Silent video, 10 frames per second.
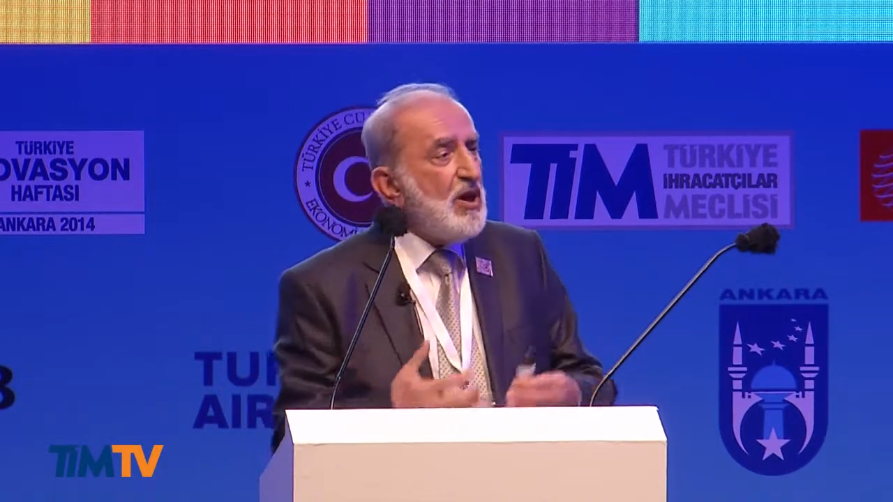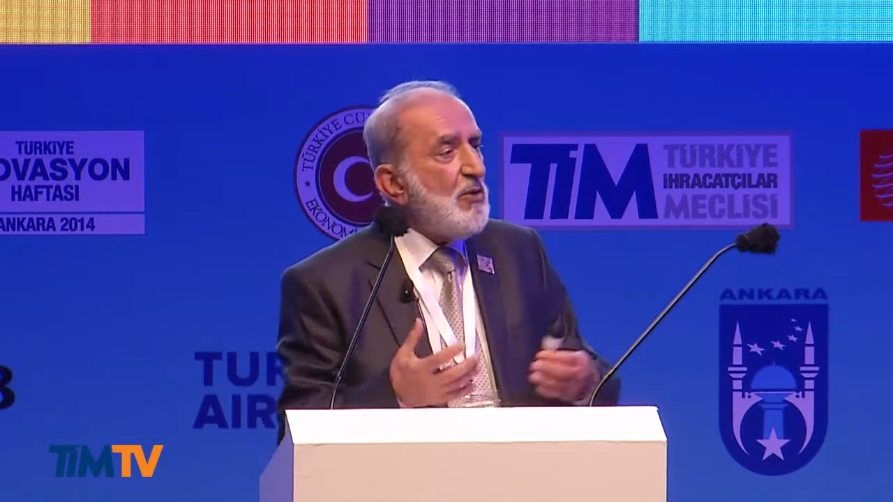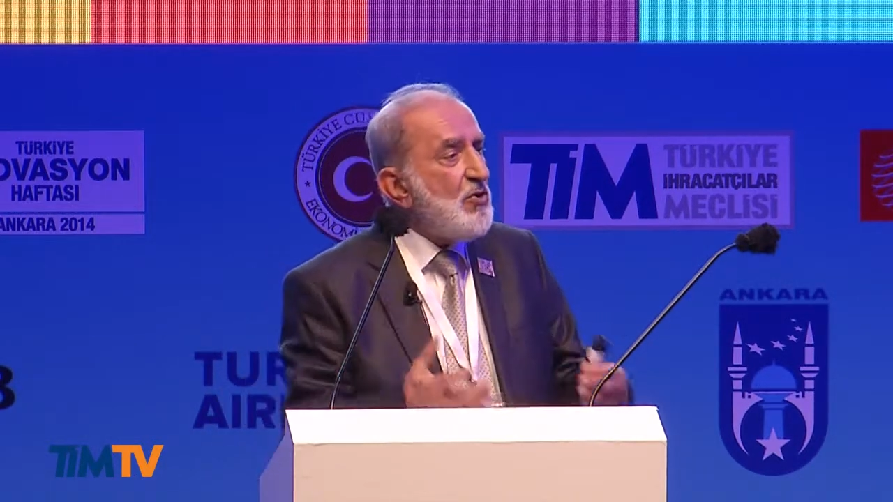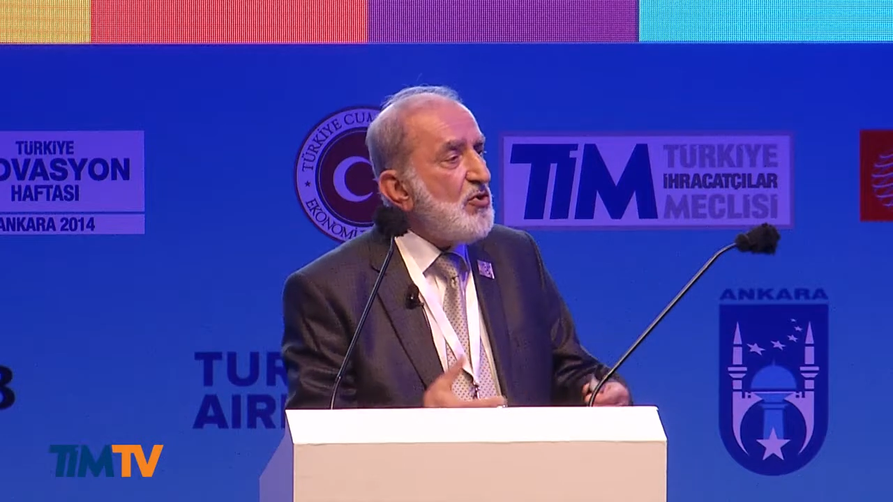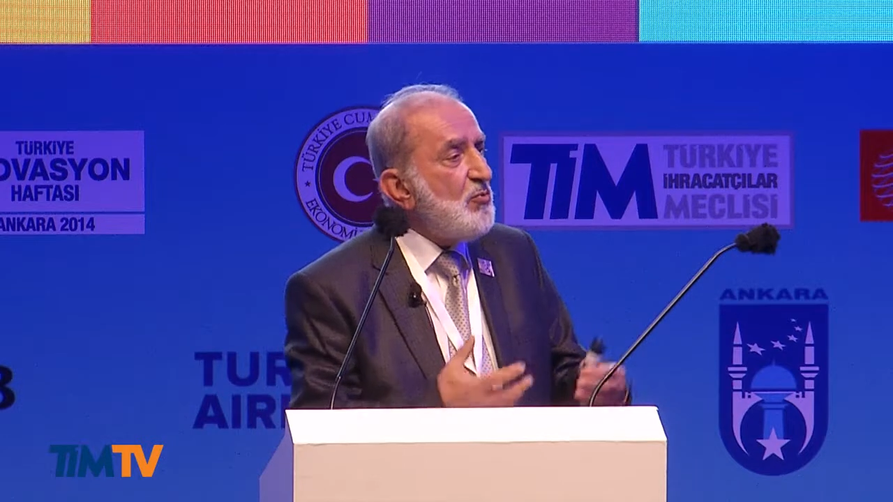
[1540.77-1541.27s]

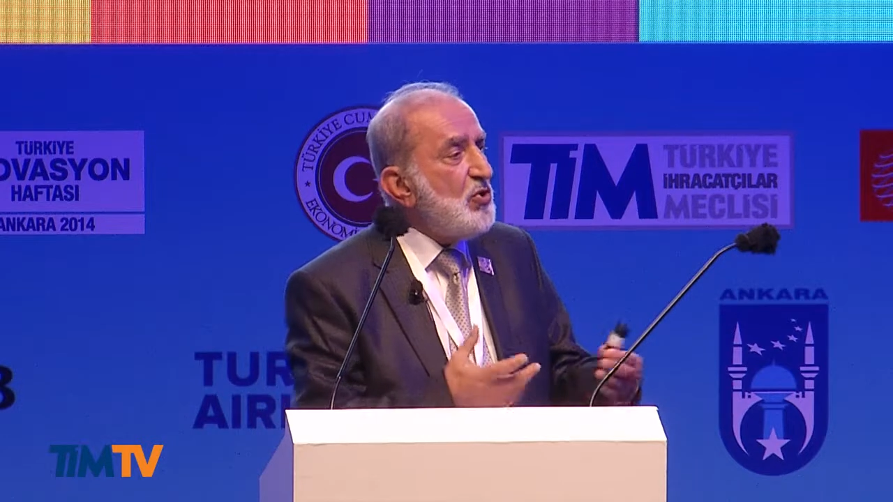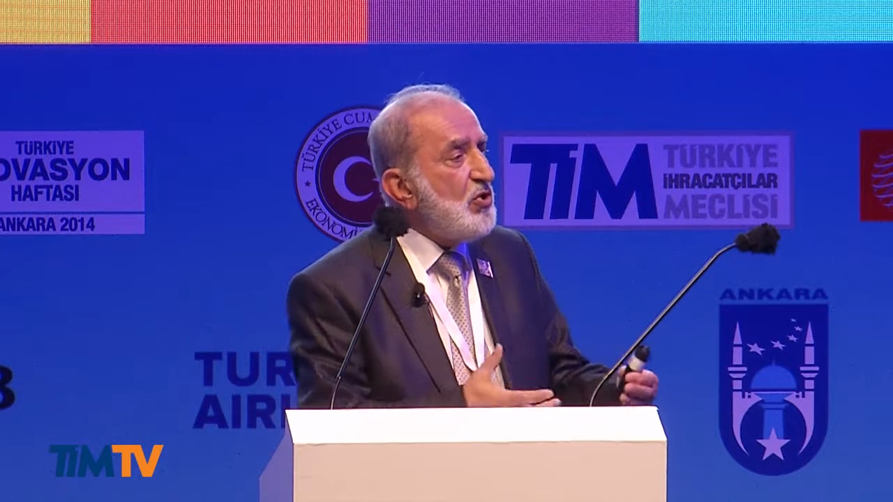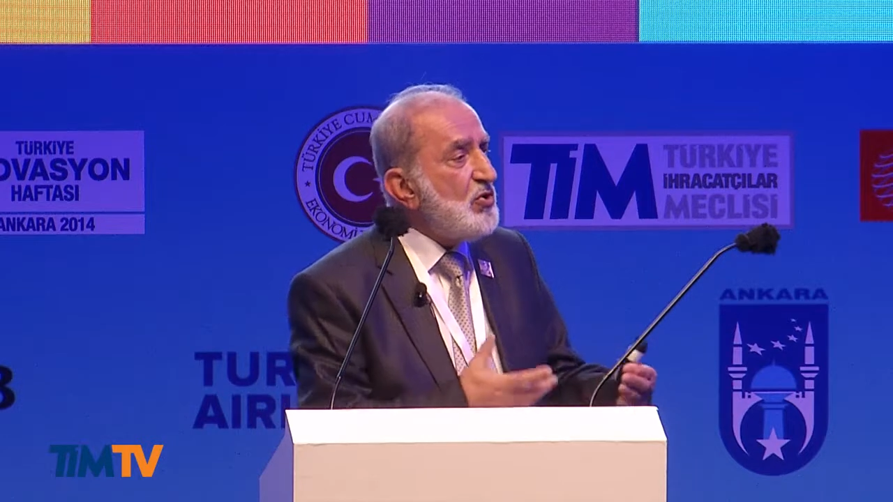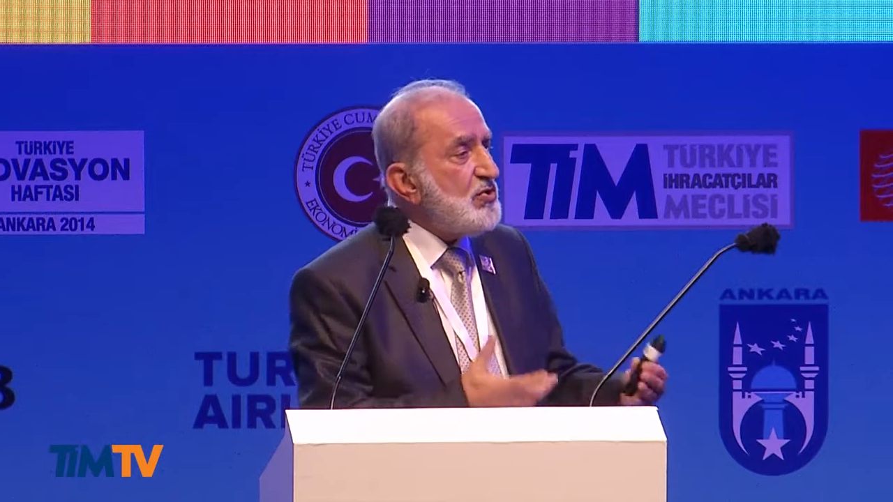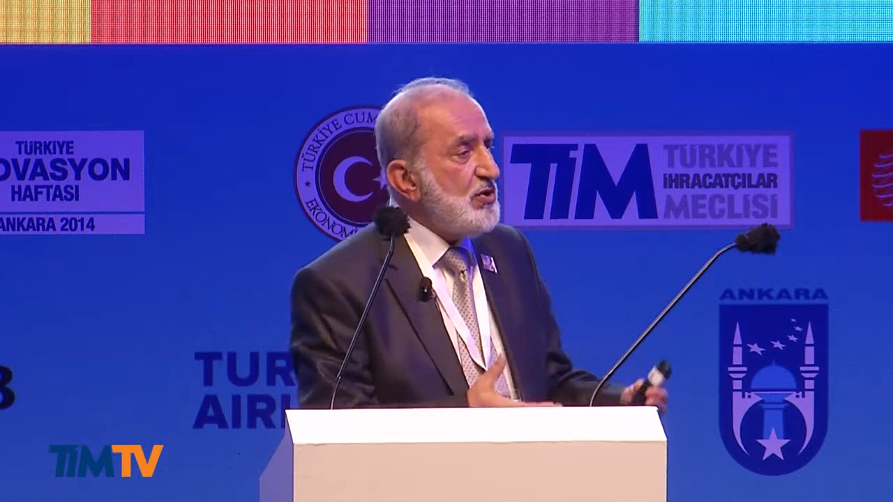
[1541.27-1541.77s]
camera
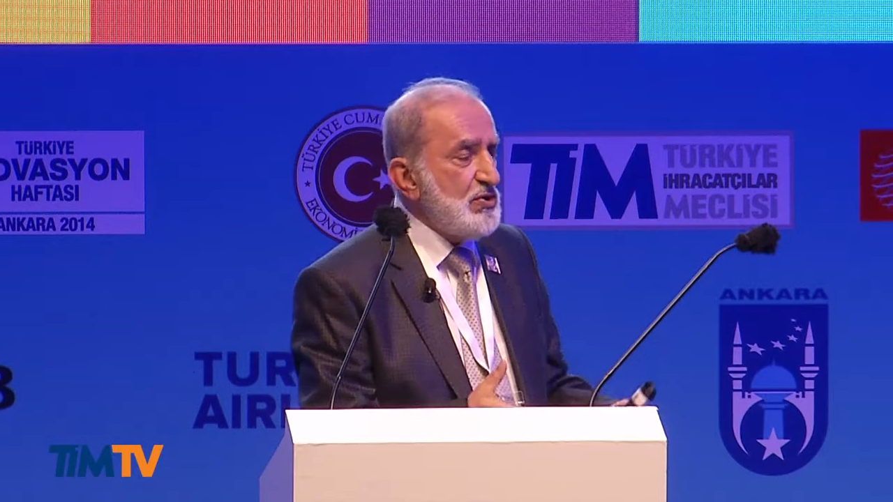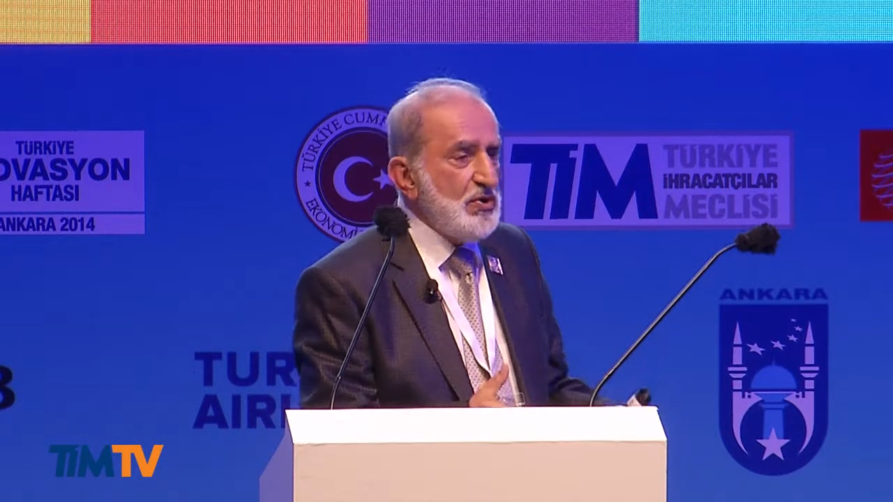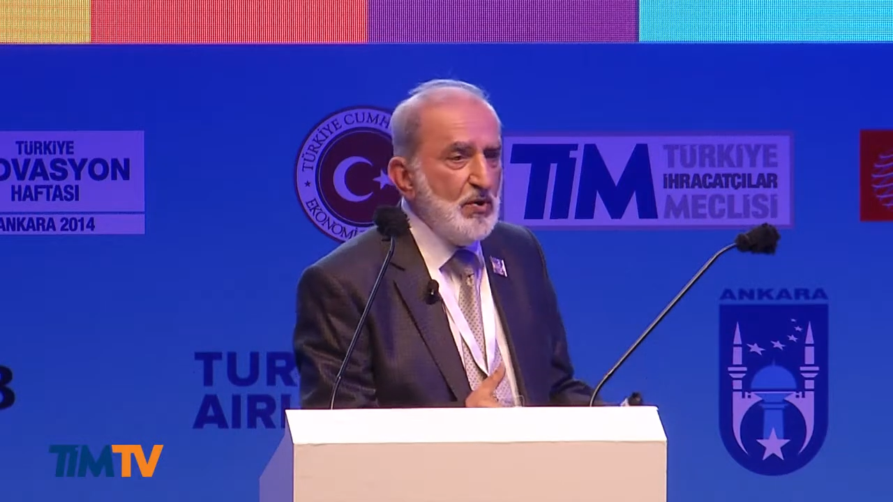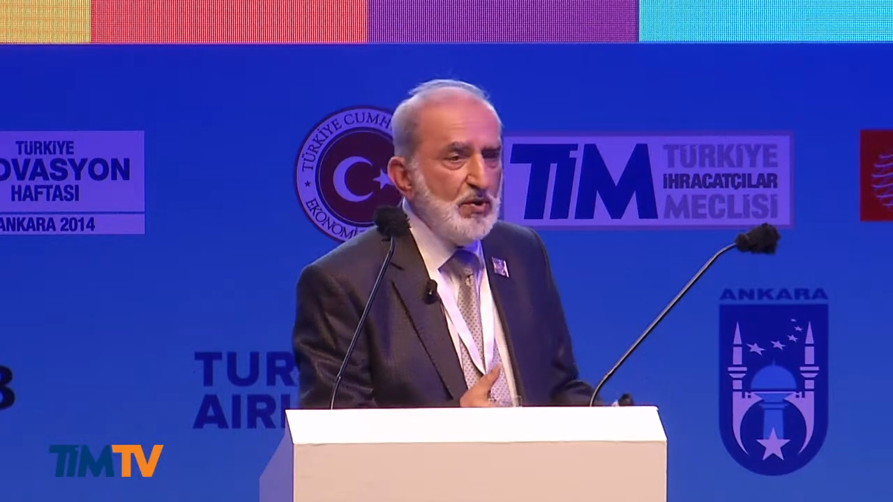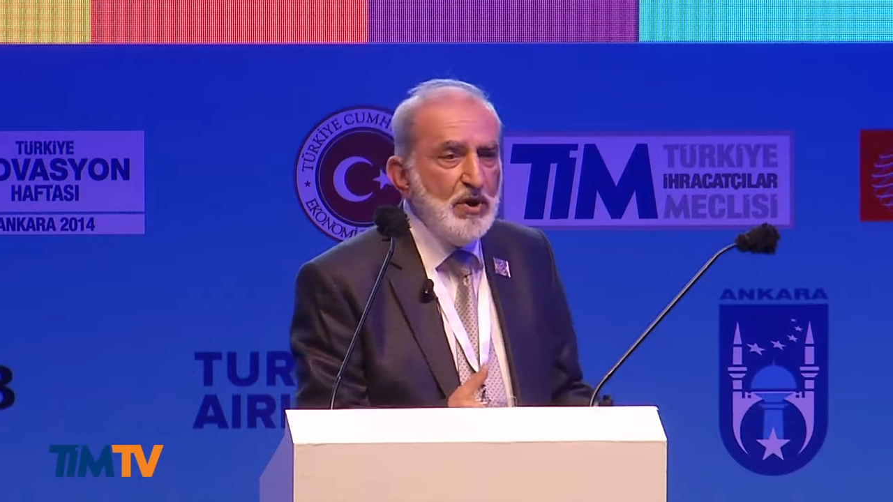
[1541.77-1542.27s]
emerged and
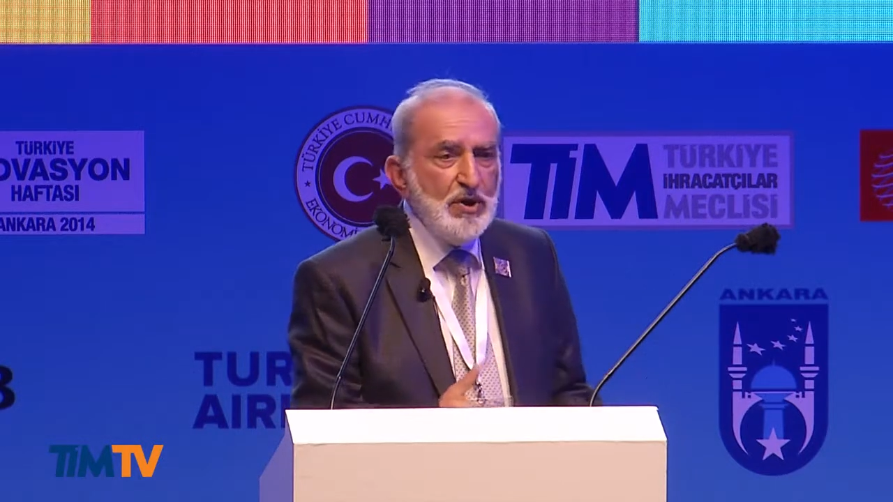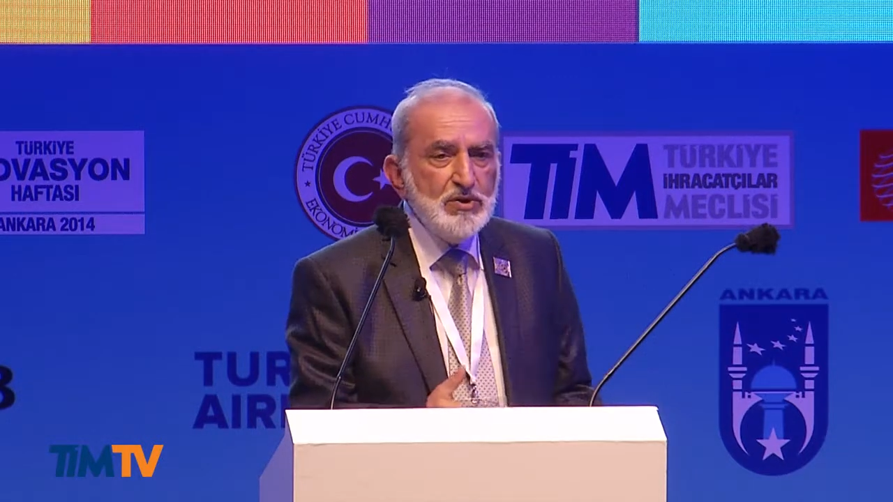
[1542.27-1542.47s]
so on.